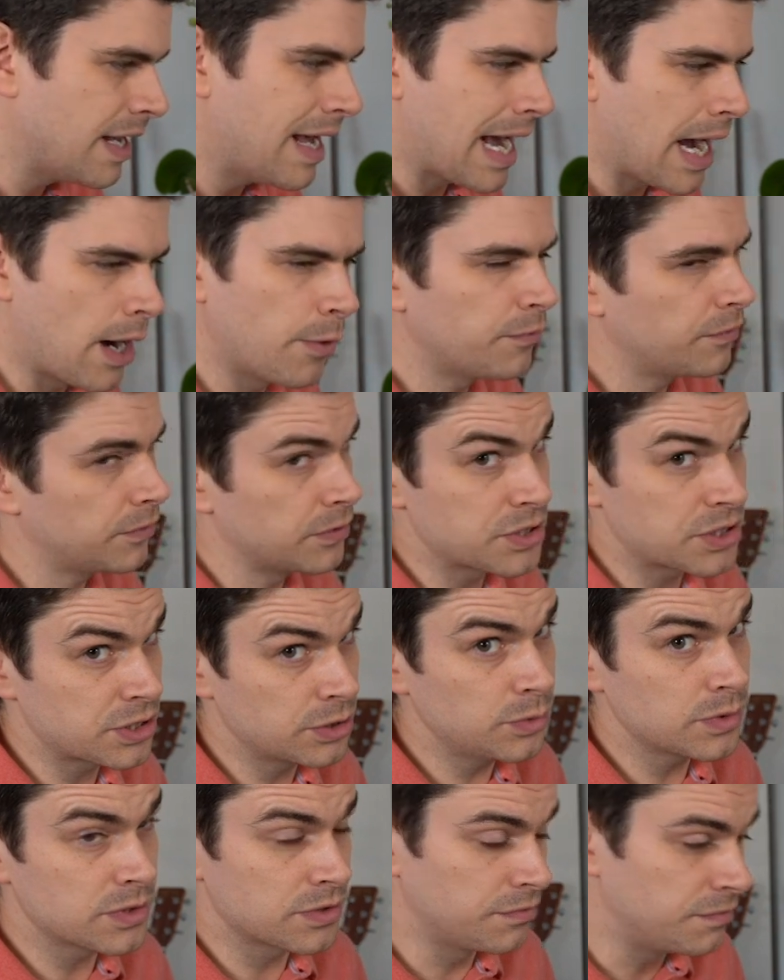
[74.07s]
However, it
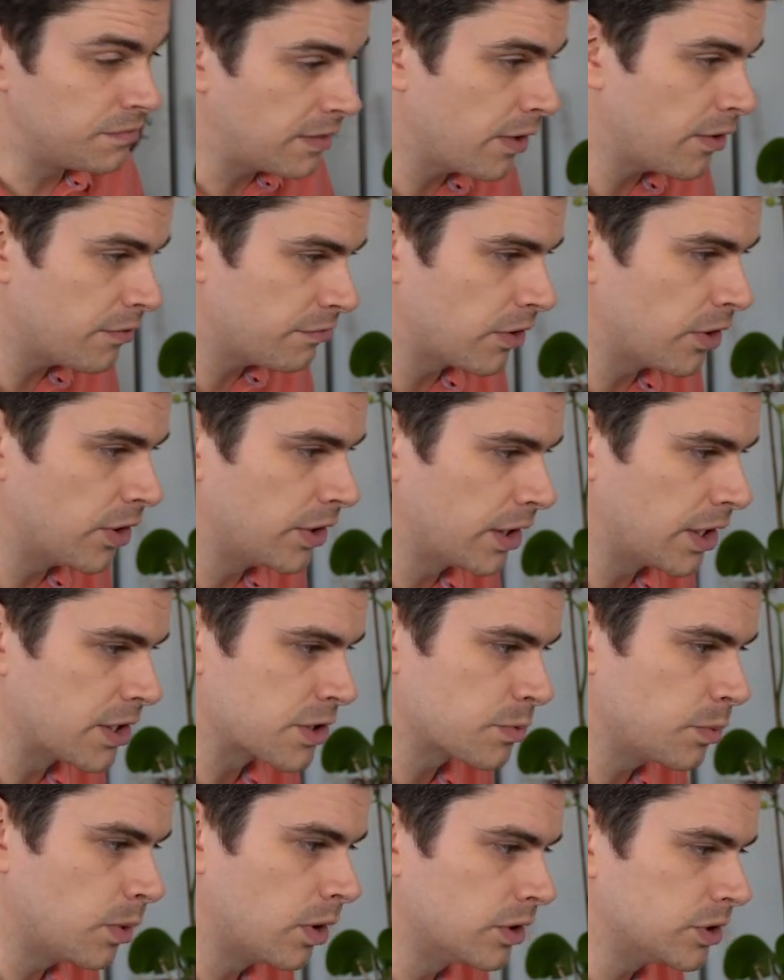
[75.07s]
still was a very, very
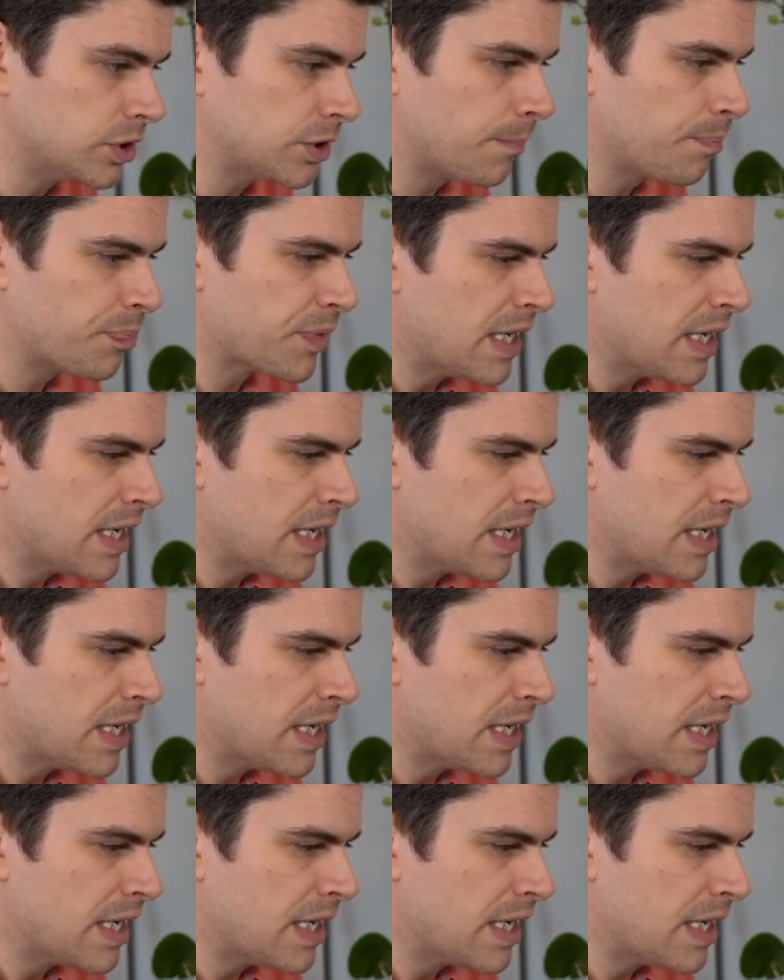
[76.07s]
nice watch.